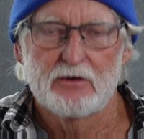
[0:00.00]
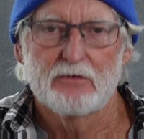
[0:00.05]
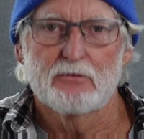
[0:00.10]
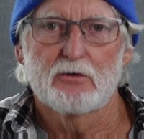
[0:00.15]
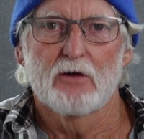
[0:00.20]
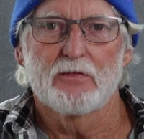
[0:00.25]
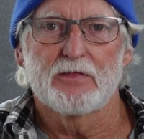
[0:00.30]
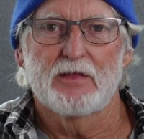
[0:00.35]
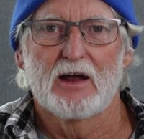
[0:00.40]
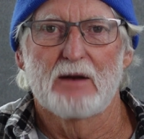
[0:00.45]
you've
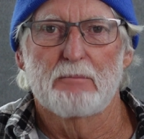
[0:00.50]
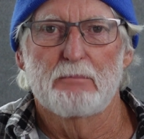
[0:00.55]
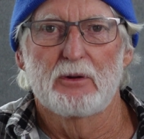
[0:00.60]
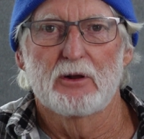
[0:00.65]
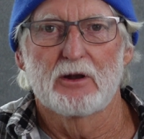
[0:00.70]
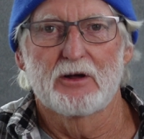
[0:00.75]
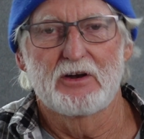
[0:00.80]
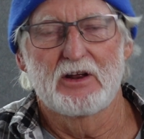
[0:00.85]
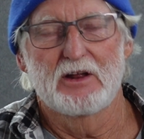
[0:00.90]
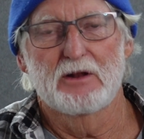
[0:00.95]
got that
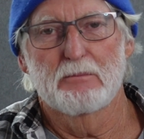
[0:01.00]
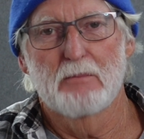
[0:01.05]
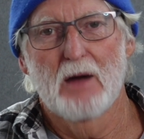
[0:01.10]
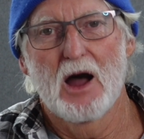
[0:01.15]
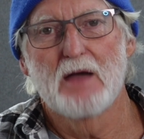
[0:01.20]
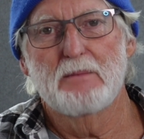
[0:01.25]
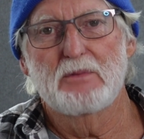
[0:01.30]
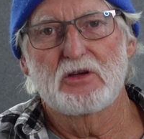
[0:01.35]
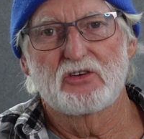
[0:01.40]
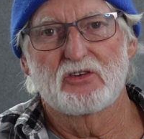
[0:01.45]
ability to
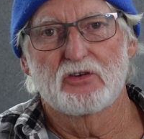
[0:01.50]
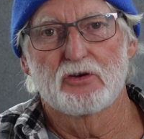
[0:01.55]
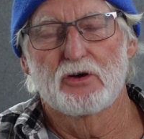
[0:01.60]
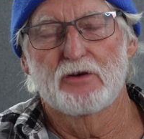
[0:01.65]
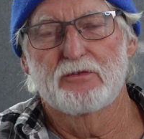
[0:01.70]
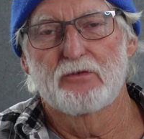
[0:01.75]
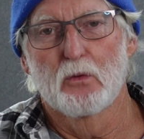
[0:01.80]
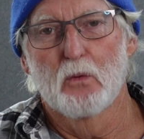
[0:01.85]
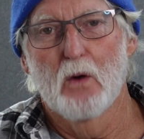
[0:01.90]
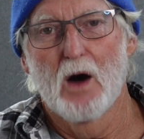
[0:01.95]
maybe
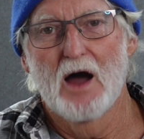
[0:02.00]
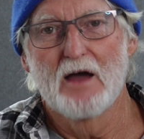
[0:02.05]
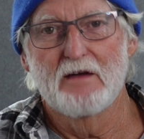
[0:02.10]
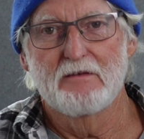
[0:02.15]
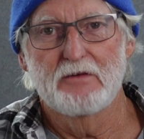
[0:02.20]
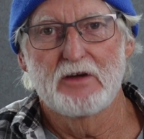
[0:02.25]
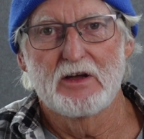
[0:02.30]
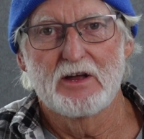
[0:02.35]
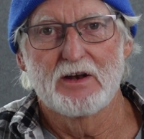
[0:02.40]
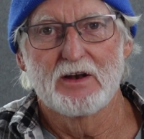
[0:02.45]
surf a
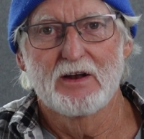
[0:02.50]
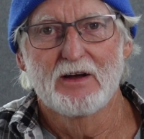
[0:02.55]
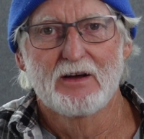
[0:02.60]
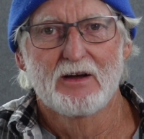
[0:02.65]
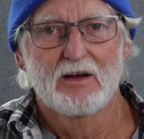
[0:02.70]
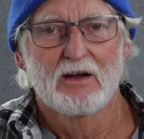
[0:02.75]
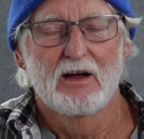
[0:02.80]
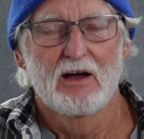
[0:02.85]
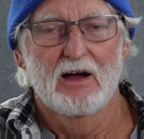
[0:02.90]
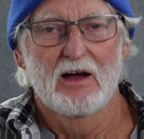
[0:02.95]
wave in
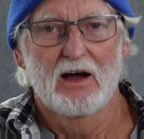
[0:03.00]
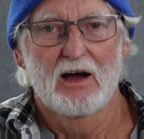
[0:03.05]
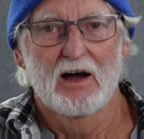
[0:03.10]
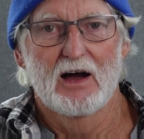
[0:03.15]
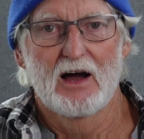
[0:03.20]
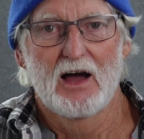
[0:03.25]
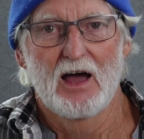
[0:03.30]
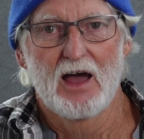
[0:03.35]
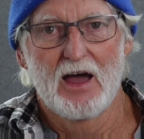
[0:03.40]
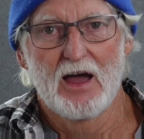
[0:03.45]

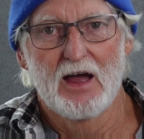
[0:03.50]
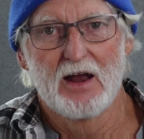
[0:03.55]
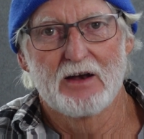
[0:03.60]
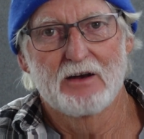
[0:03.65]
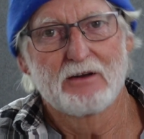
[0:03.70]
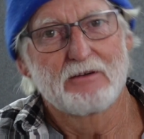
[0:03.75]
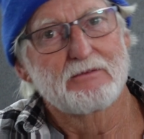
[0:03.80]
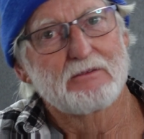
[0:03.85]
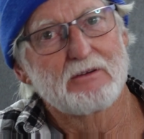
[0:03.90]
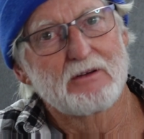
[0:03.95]
uh,
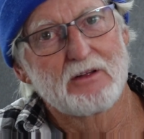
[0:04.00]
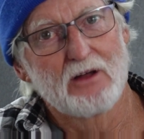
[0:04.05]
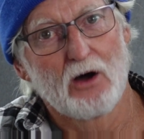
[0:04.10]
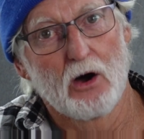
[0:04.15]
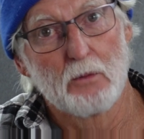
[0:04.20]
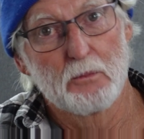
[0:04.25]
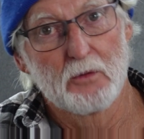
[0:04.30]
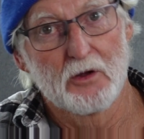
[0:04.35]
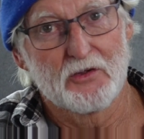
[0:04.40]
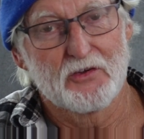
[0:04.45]
and
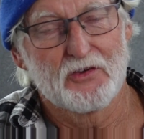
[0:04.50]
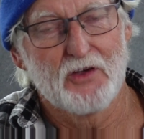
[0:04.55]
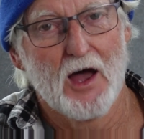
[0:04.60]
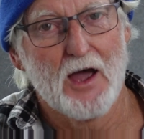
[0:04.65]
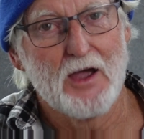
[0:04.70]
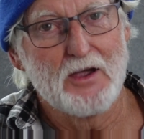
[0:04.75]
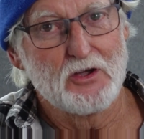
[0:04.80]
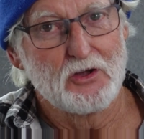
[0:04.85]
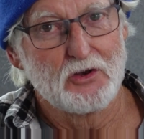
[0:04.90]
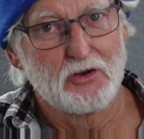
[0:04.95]
I'm not
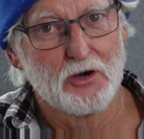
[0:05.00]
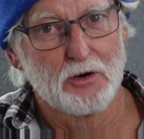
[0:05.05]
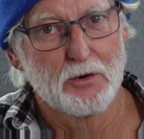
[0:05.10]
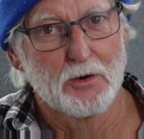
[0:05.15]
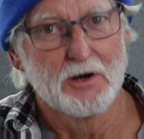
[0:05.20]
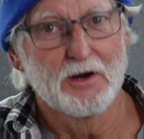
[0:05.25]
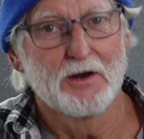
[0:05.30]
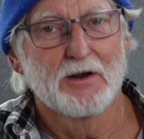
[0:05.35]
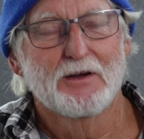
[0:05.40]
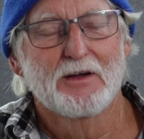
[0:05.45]
saying you
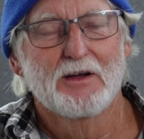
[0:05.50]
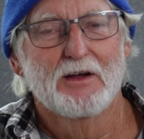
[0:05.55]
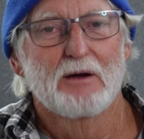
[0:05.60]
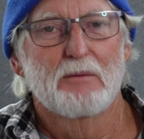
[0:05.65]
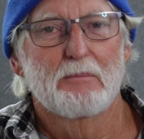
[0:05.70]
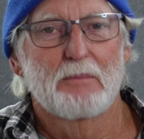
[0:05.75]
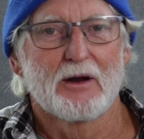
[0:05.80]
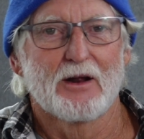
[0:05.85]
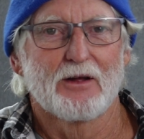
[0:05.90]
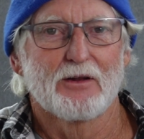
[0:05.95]
do it,
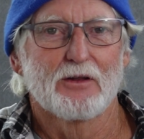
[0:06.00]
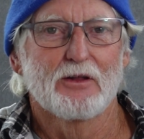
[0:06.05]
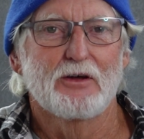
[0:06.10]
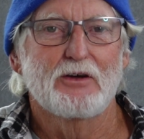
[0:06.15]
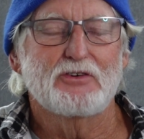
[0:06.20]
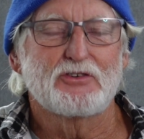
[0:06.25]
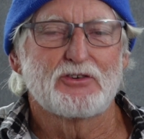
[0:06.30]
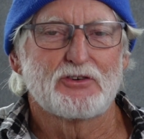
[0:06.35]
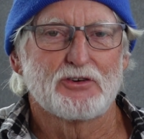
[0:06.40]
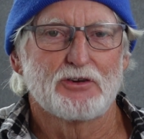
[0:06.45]
but at
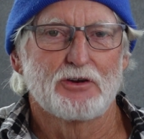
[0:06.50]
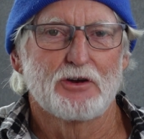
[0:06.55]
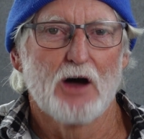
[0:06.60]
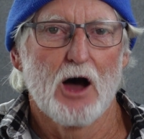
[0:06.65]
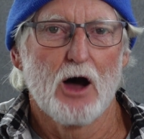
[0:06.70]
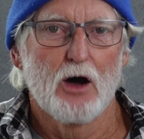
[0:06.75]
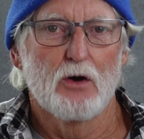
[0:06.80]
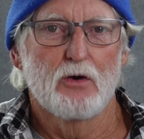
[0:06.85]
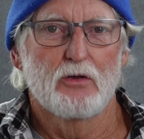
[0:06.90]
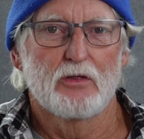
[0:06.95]
least you
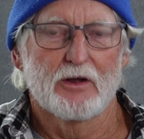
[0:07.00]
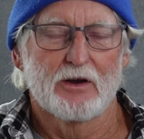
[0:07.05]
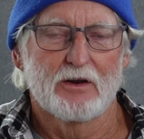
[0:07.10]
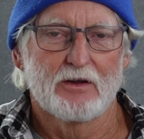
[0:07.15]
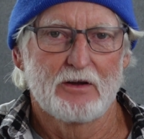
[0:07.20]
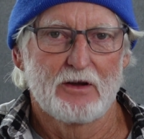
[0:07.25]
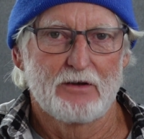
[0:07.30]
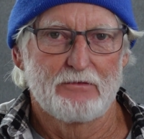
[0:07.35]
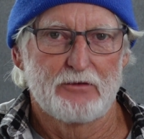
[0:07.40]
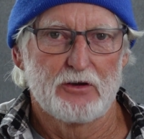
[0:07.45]
know that
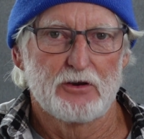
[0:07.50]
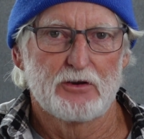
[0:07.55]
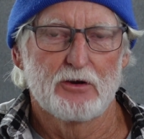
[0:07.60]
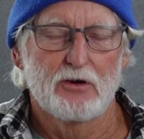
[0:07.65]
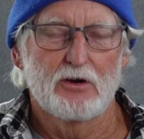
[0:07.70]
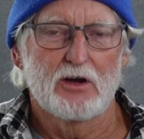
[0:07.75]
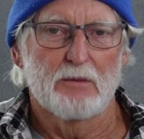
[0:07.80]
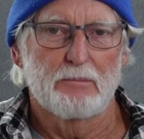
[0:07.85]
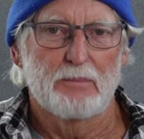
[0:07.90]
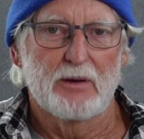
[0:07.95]
if you
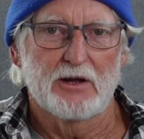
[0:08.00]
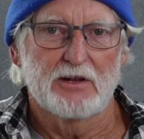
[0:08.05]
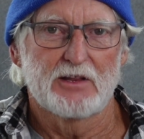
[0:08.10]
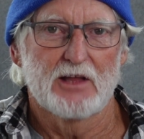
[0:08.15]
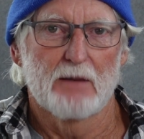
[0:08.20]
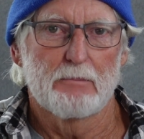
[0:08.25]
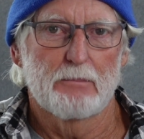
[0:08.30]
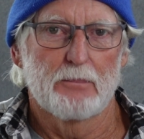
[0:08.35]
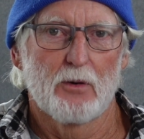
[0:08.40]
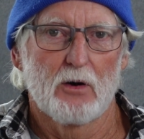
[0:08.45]
do get picked
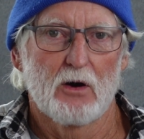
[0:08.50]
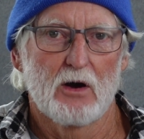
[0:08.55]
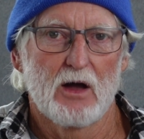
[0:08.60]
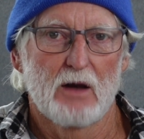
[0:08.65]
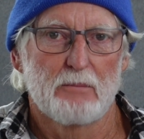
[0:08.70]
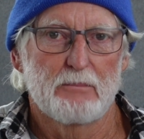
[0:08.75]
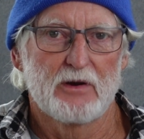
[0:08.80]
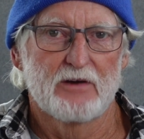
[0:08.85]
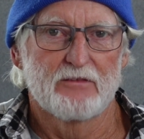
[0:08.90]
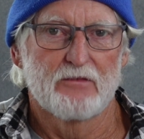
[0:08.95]
up by
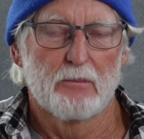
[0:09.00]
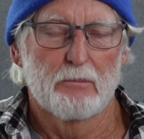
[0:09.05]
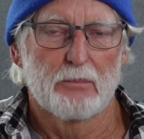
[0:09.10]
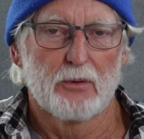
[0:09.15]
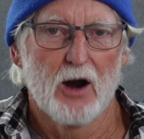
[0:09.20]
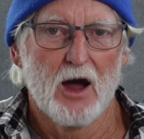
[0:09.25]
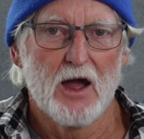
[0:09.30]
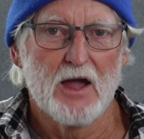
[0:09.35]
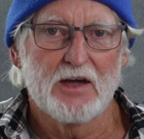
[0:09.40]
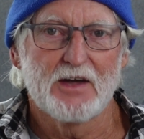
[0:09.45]
a bit of a
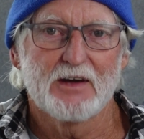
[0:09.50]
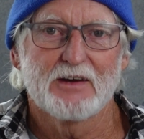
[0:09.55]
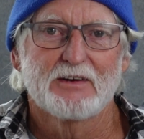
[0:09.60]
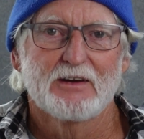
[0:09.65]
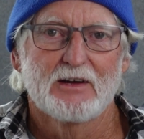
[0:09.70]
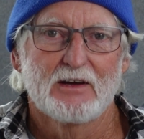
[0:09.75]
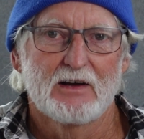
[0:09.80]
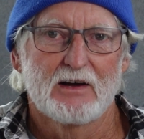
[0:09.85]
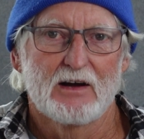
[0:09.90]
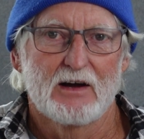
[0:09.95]
break,
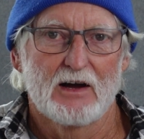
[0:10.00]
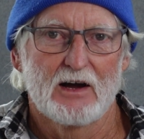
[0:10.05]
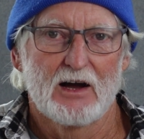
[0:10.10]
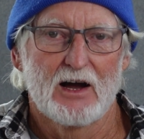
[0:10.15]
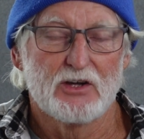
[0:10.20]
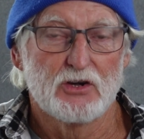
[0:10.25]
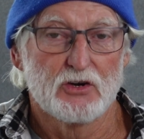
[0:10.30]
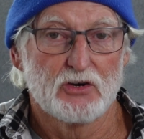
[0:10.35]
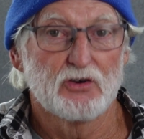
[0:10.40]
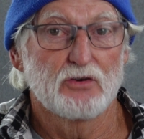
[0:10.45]

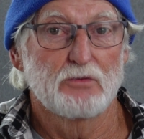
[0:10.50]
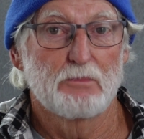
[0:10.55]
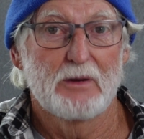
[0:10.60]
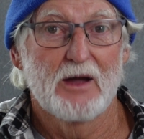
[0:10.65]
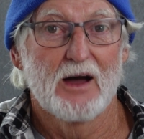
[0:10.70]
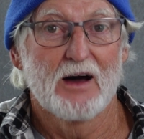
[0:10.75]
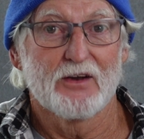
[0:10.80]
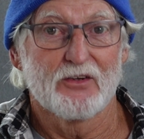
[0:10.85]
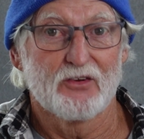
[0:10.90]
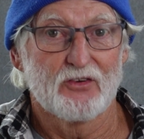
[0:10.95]
uh, you should
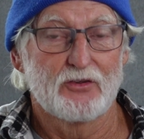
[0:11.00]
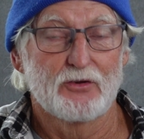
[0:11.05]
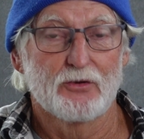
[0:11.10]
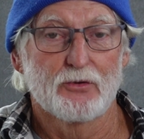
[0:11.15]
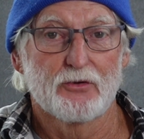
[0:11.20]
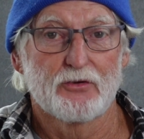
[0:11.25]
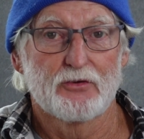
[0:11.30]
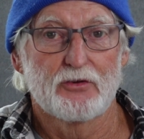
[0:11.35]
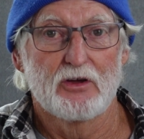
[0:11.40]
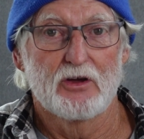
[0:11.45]
be able to
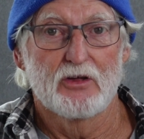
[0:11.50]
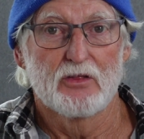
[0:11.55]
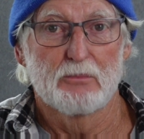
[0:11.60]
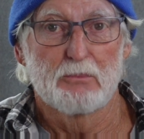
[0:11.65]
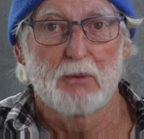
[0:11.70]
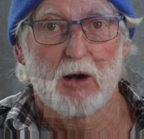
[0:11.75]
still steer the